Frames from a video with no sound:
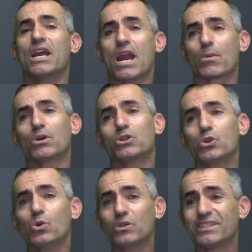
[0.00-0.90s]
in
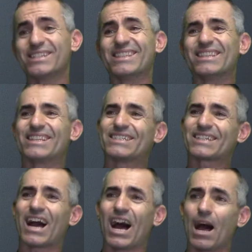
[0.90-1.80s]
reducing this
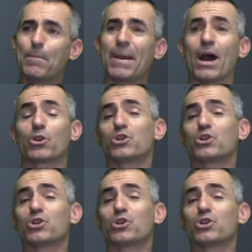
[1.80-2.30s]
compound,